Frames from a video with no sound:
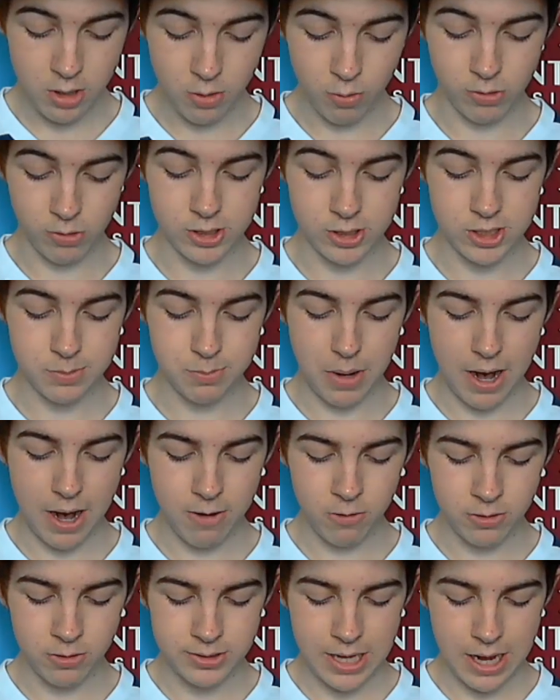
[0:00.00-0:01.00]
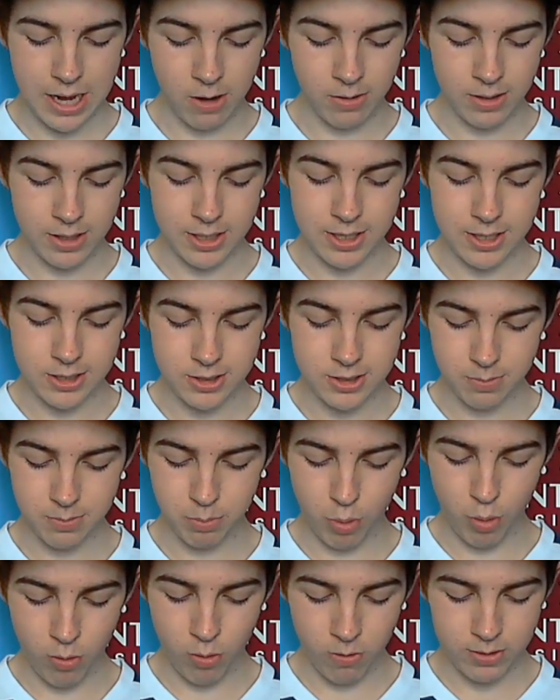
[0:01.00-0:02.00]
We're in a spiral now, and his
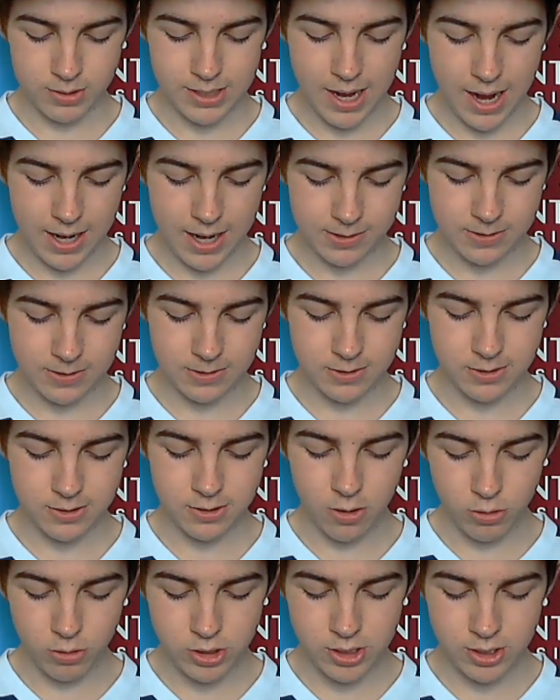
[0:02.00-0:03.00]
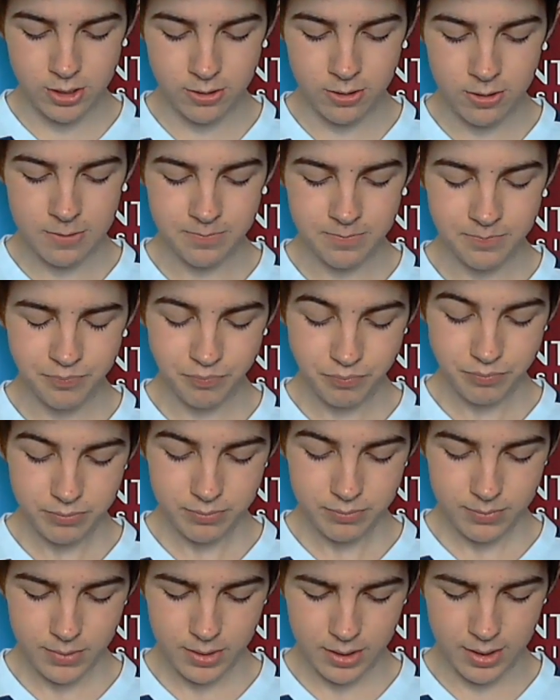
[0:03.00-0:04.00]
poor tactics, coaching,
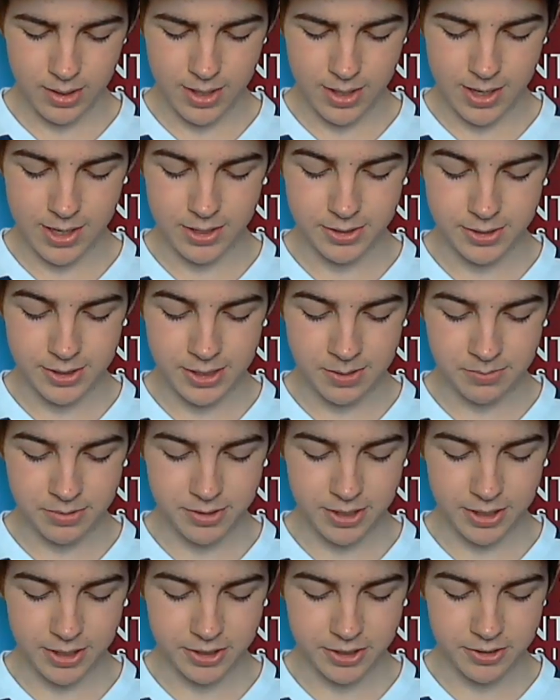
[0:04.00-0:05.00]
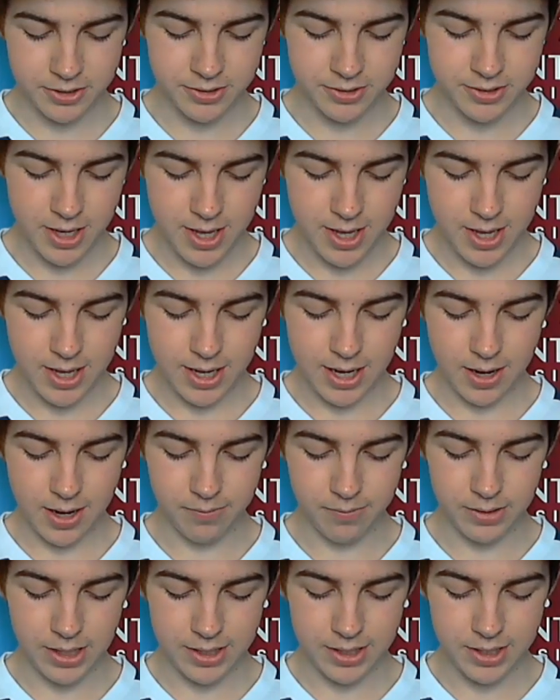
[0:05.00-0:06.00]
and team selections
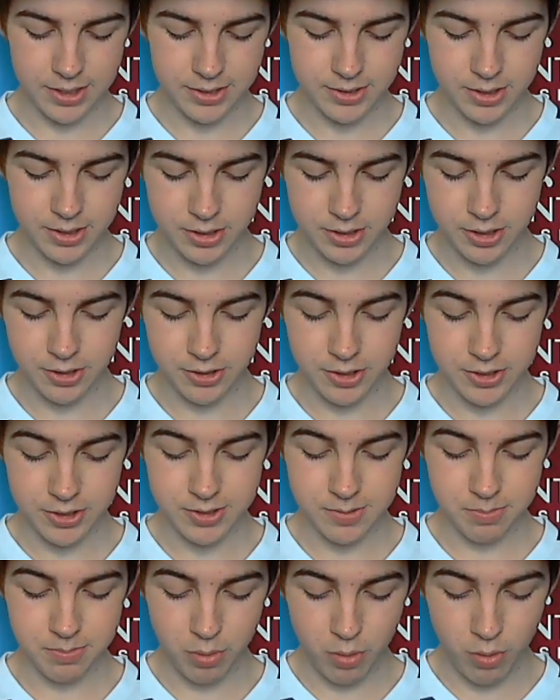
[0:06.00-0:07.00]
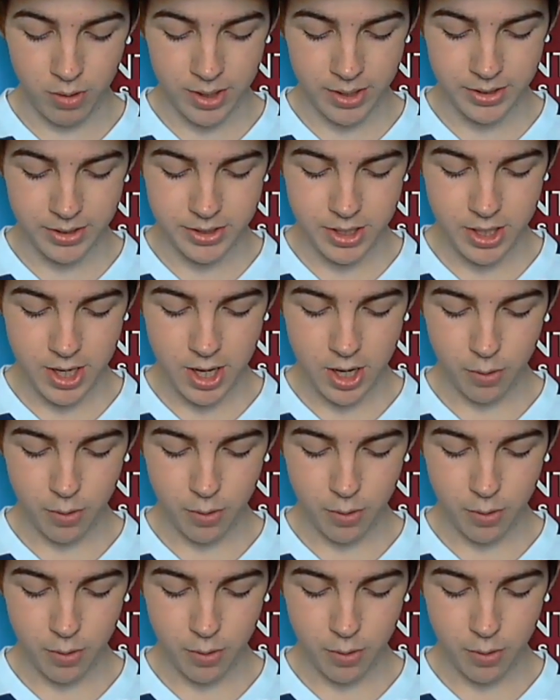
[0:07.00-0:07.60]
have led us to this point.